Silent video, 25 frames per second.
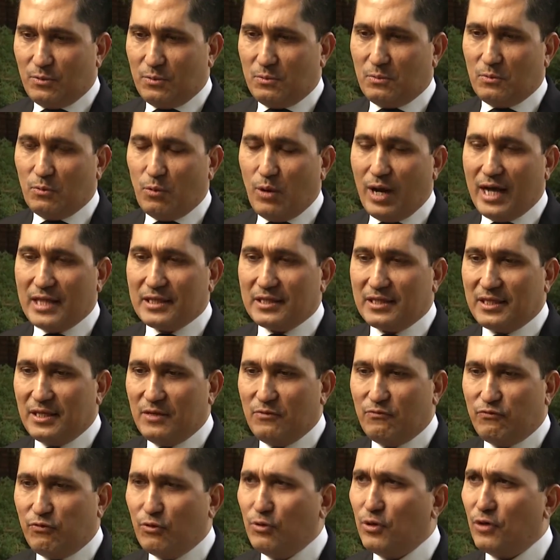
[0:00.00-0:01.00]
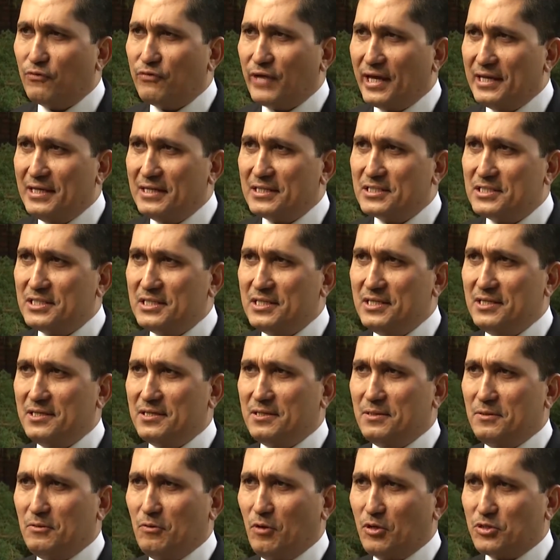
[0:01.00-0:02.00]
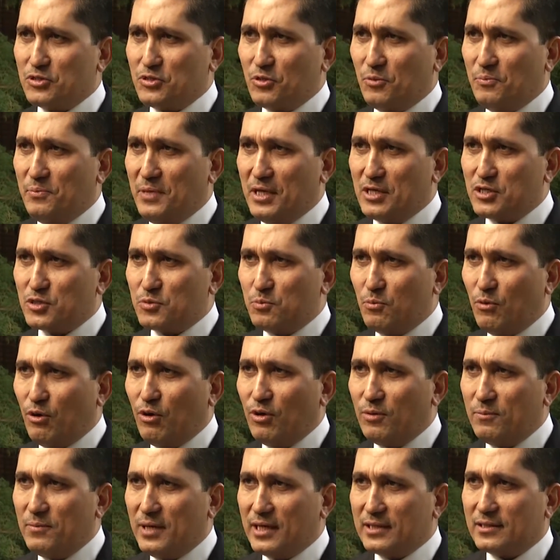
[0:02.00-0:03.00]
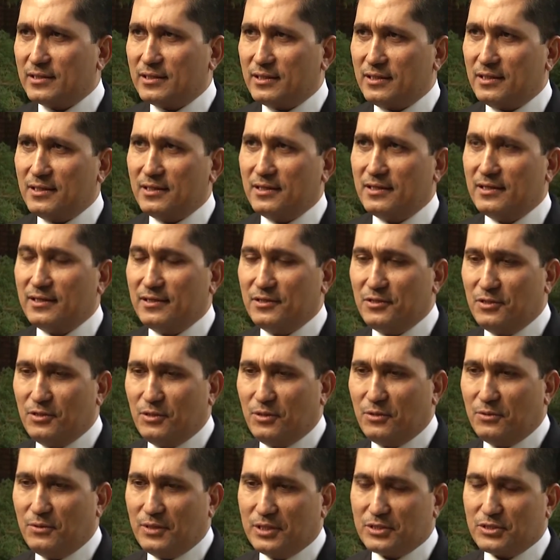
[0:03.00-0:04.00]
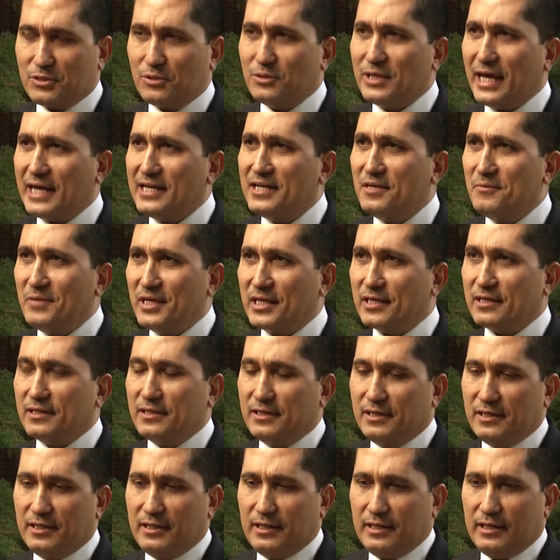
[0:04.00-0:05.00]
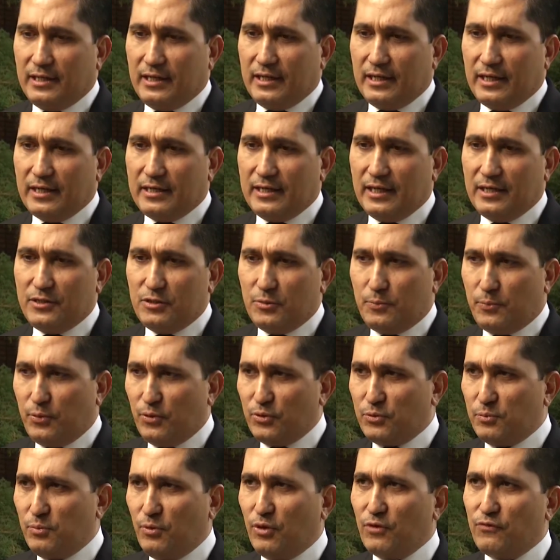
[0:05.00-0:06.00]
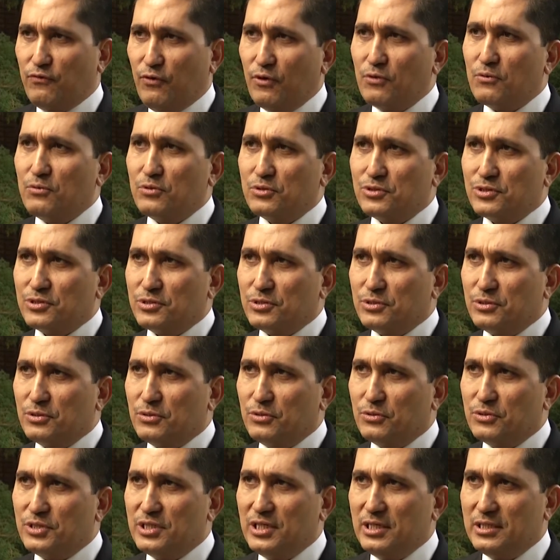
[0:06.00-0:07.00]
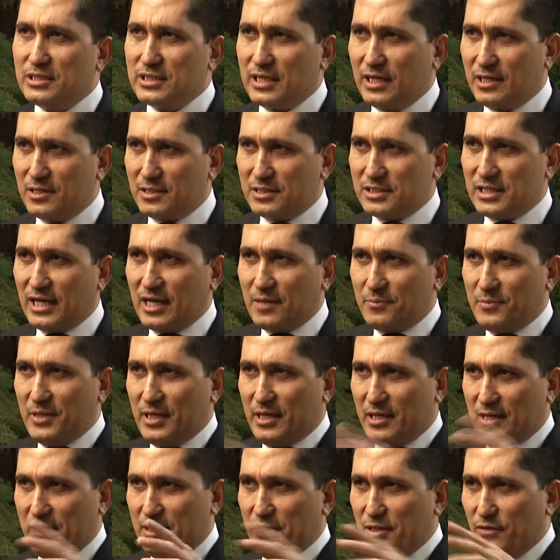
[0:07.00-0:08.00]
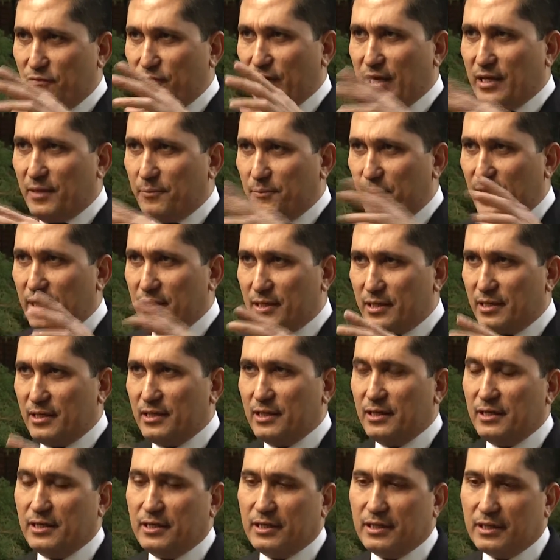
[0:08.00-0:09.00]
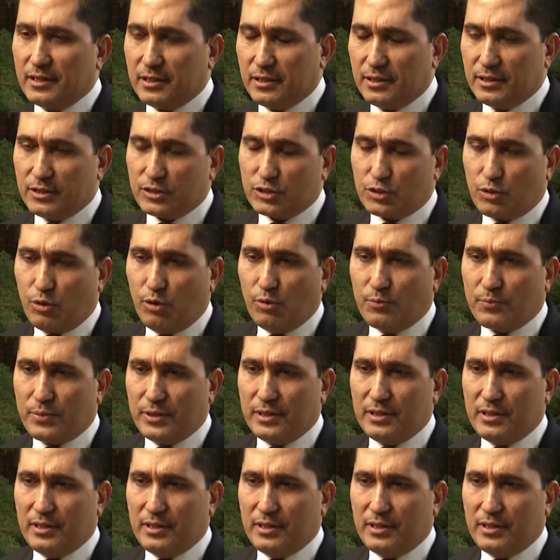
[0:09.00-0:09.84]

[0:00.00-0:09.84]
One team full of energy, not so big, small, but, you know, so dynamic. And then you put more focus to see Serbia in the very big scope.